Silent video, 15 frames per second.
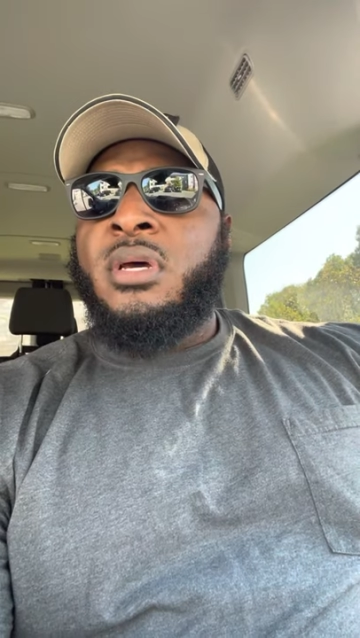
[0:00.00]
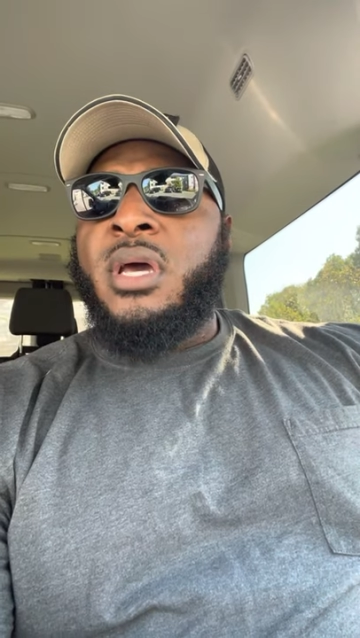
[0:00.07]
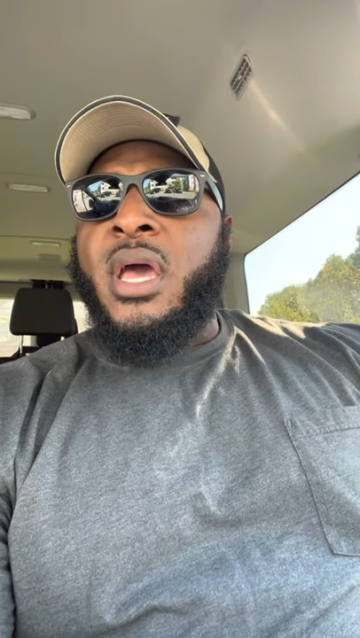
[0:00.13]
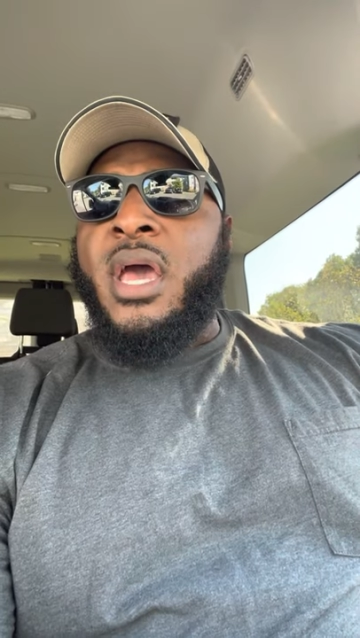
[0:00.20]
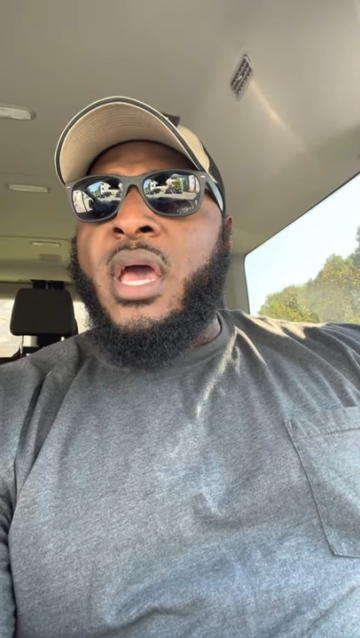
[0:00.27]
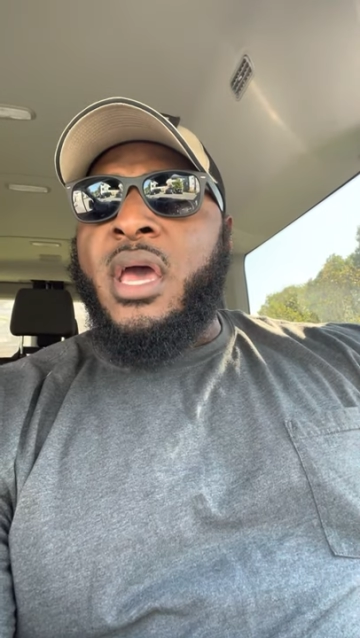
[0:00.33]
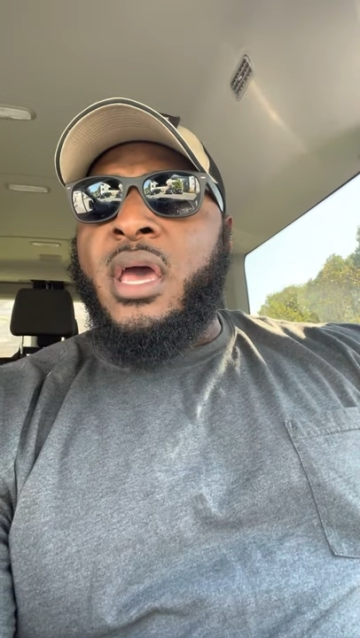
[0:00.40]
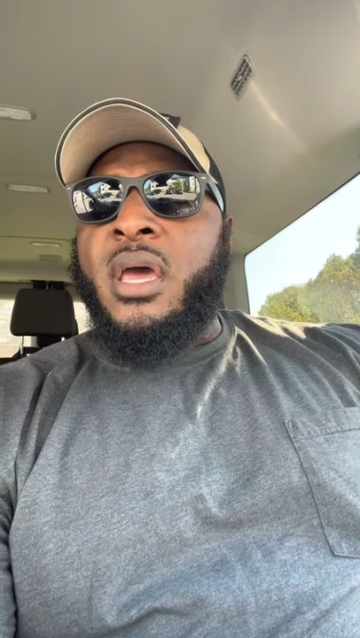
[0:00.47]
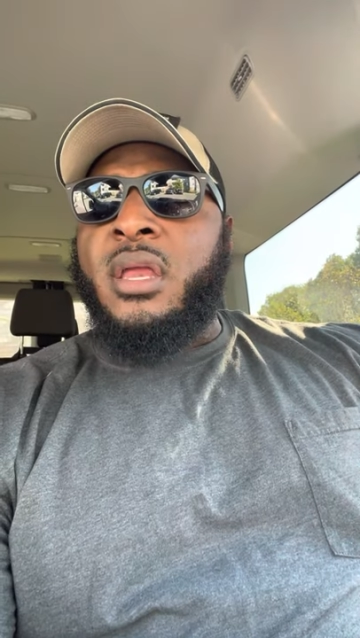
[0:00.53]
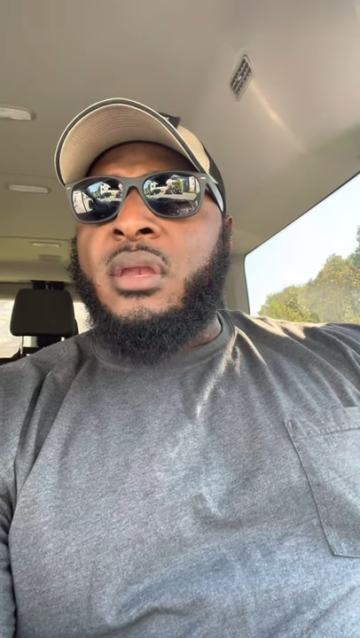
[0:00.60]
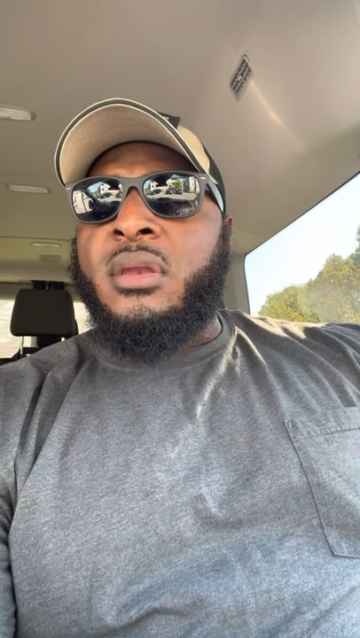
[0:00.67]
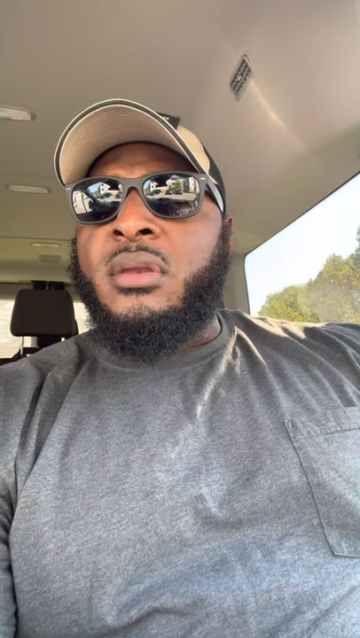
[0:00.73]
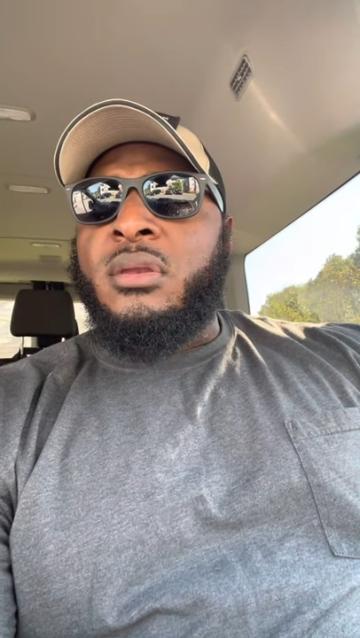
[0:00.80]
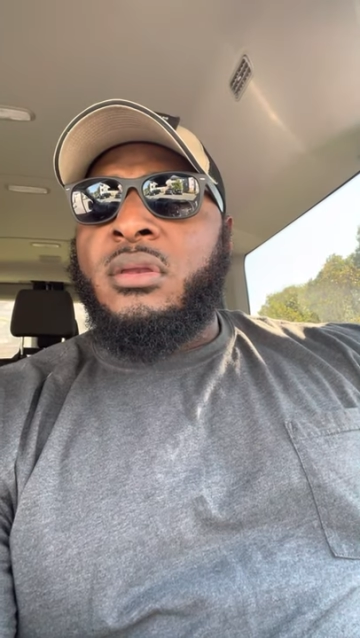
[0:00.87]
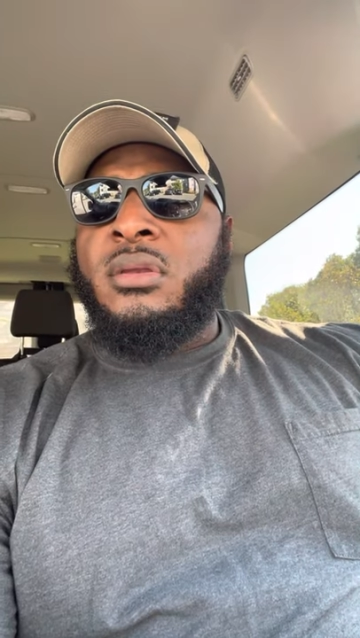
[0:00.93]

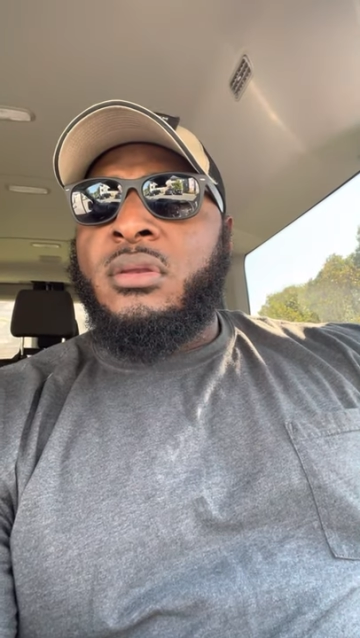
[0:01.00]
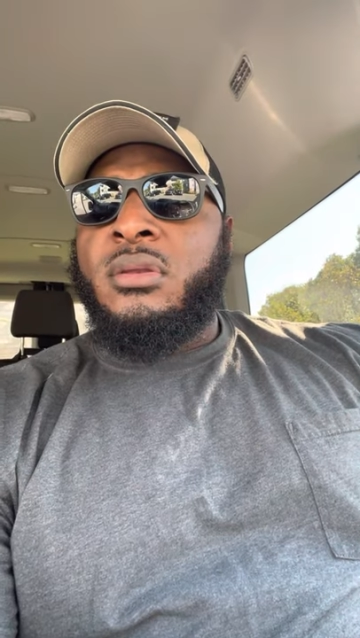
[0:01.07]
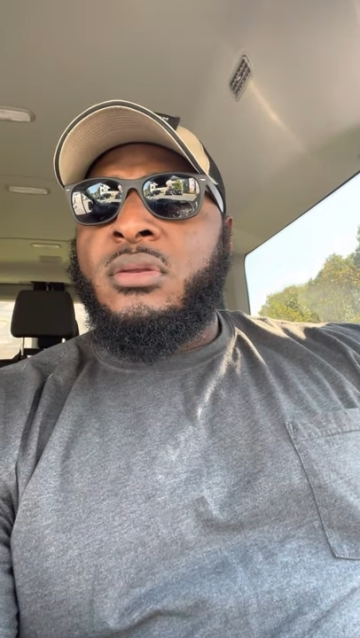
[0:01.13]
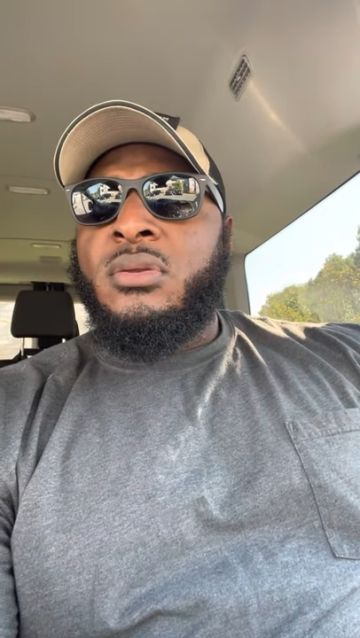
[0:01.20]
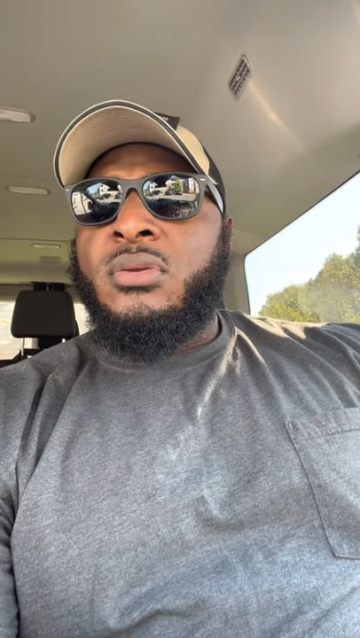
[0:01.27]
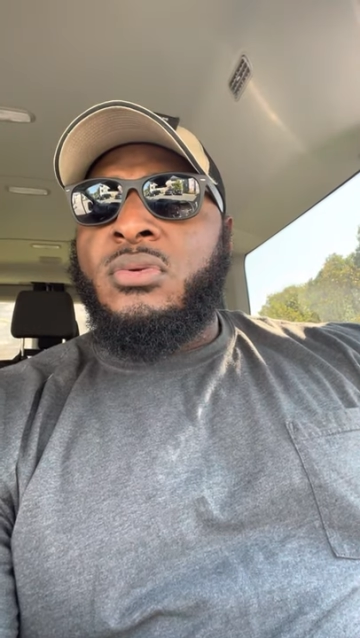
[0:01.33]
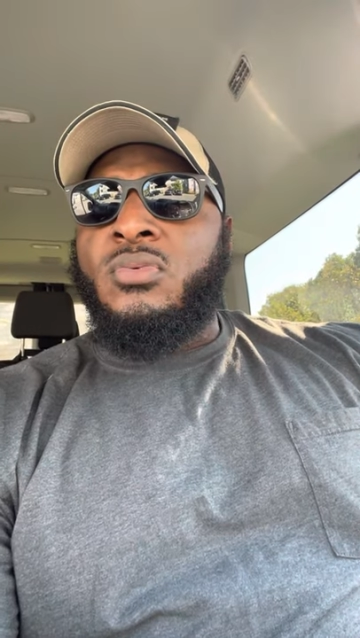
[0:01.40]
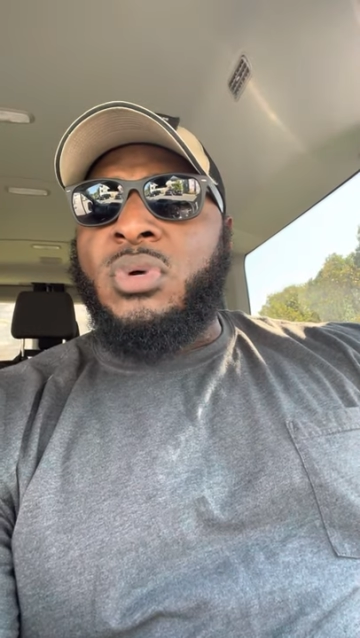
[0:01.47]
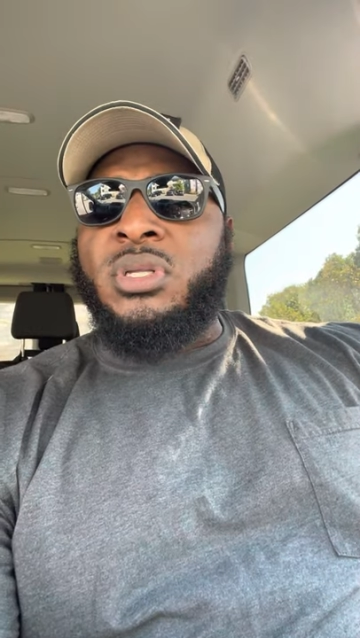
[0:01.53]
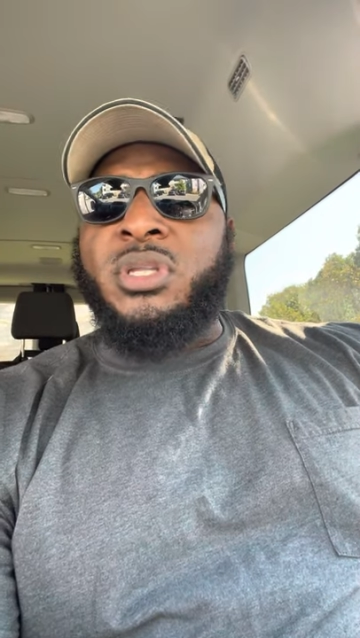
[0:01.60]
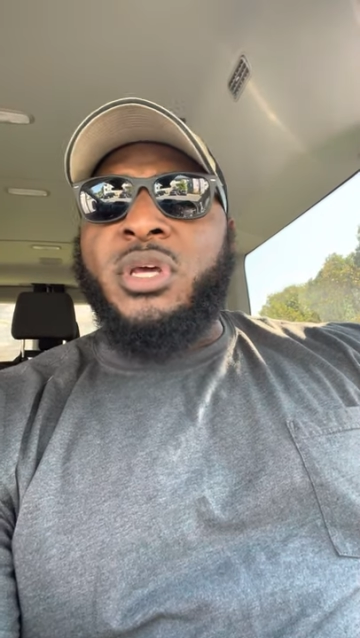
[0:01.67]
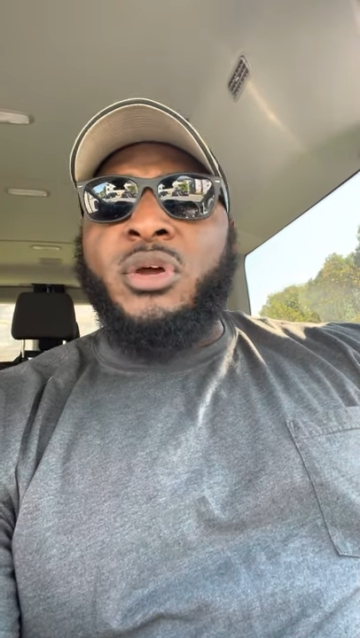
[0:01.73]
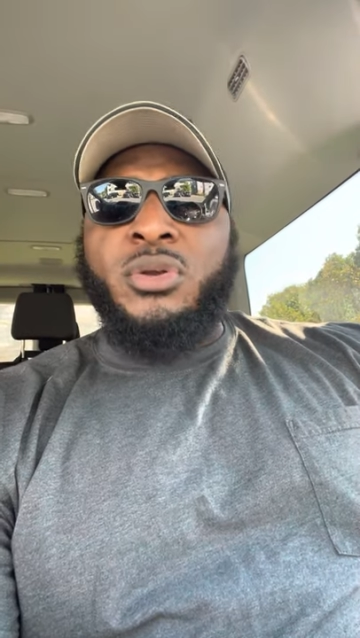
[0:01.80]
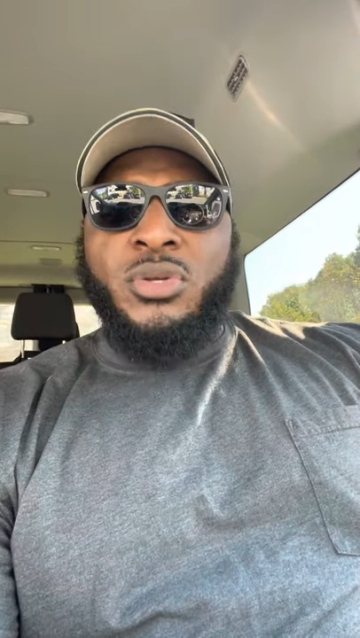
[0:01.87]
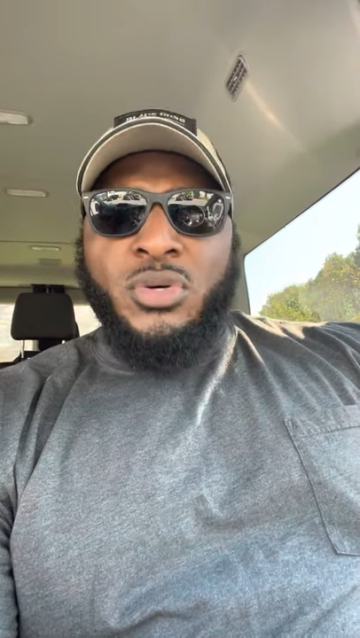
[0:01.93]
and what
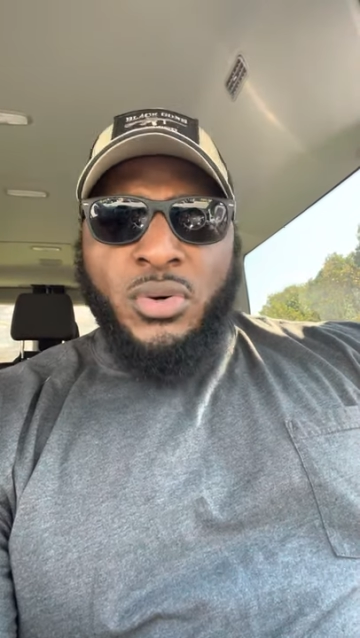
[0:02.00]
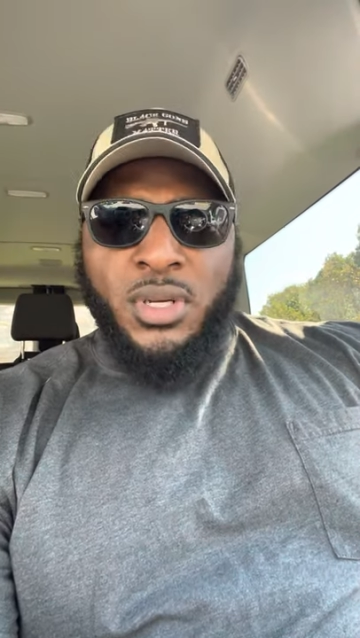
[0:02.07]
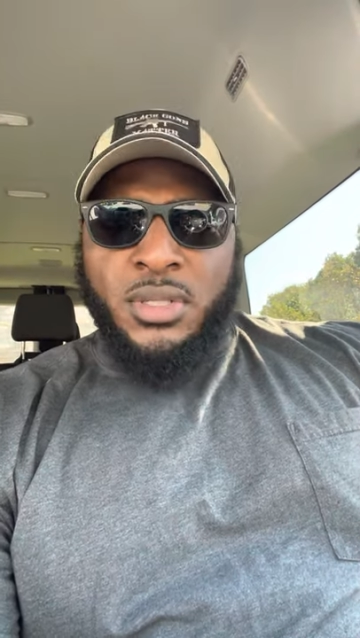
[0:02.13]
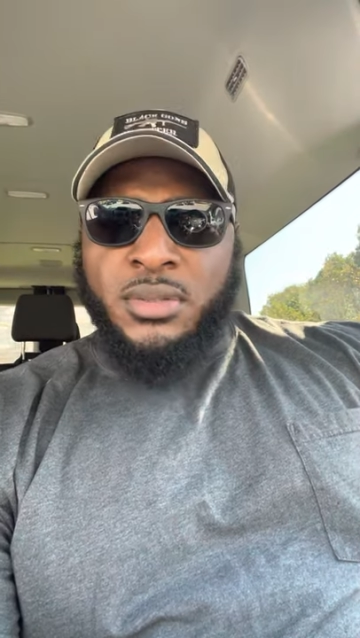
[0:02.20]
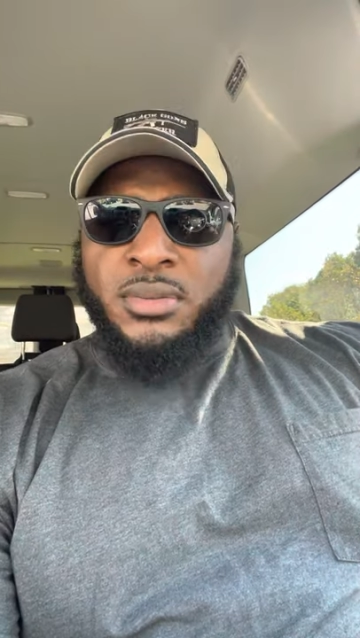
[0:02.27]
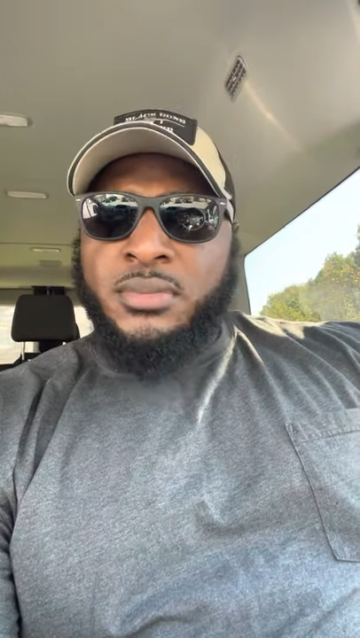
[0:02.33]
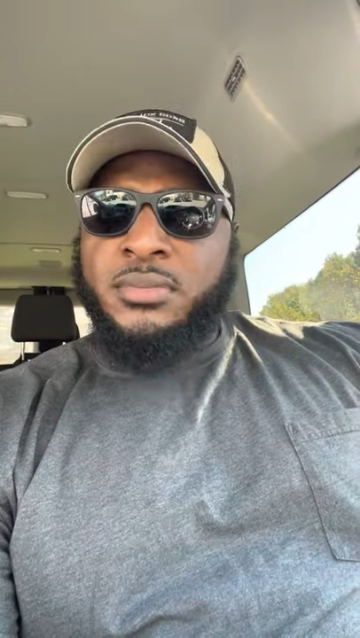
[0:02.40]
they're doing.